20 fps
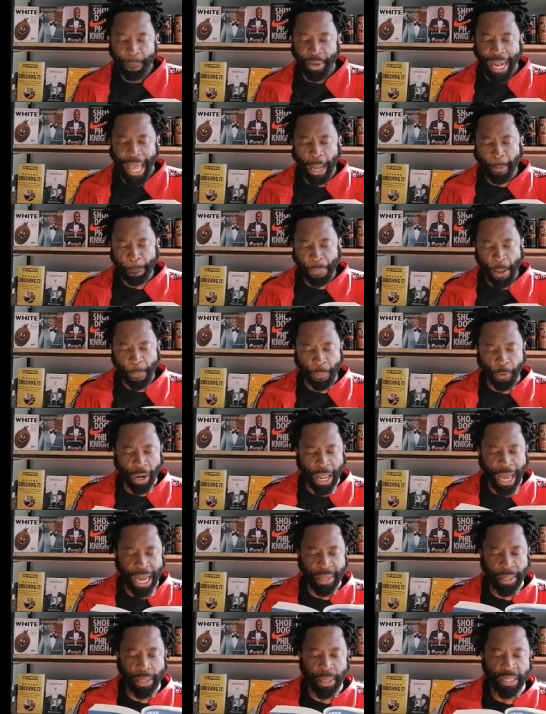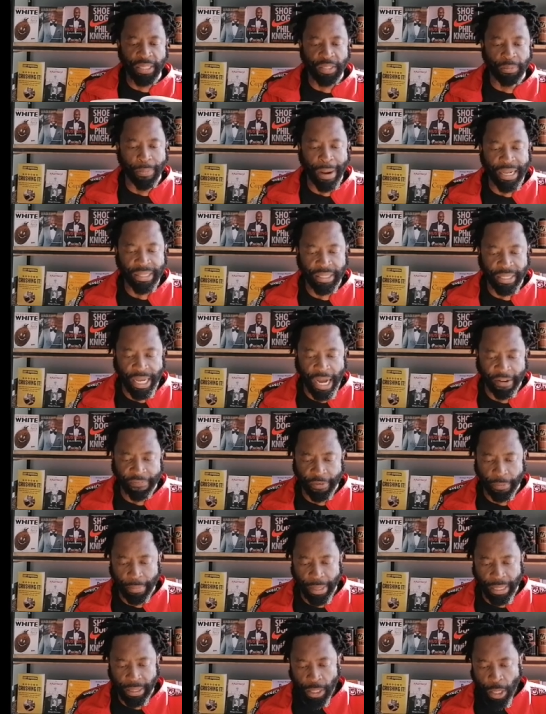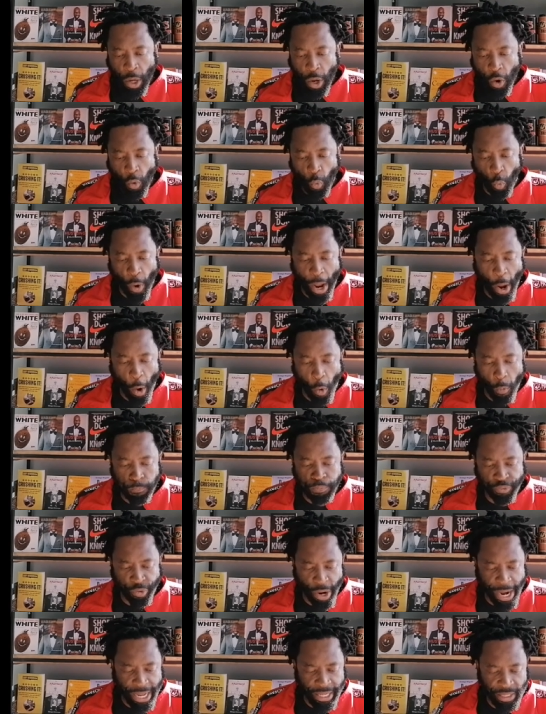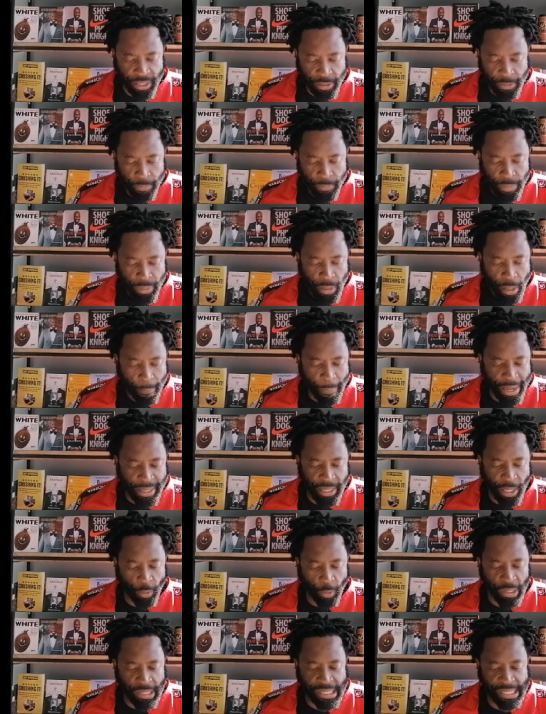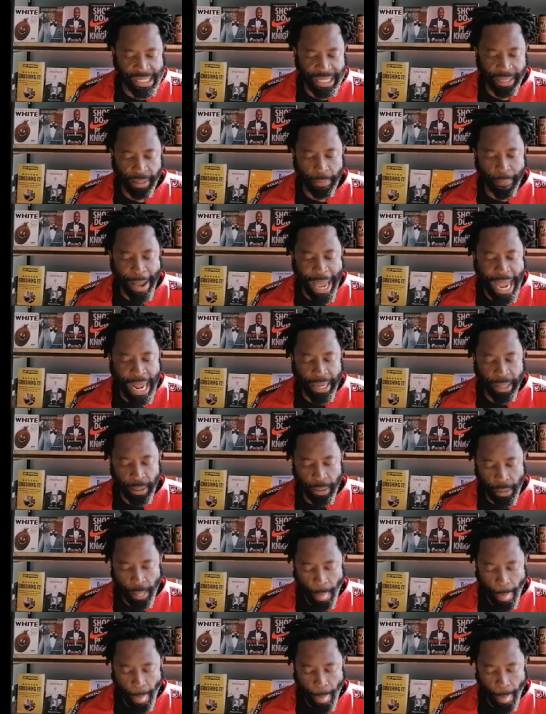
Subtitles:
Black people under the Smuts government were oppressed, but they were still men.